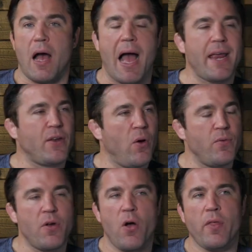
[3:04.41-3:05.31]
I
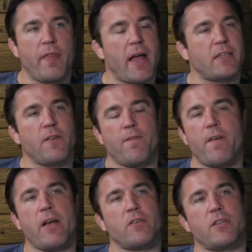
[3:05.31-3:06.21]
don't know that that's a
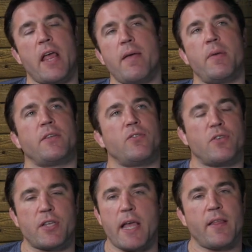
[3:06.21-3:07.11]
fair statement to
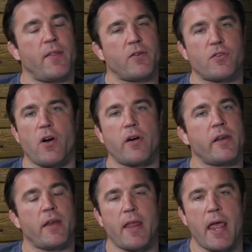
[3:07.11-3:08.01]
say that they're
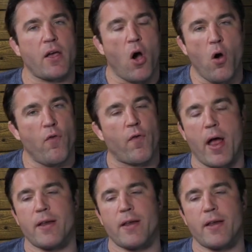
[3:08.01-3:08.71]
starting to take over.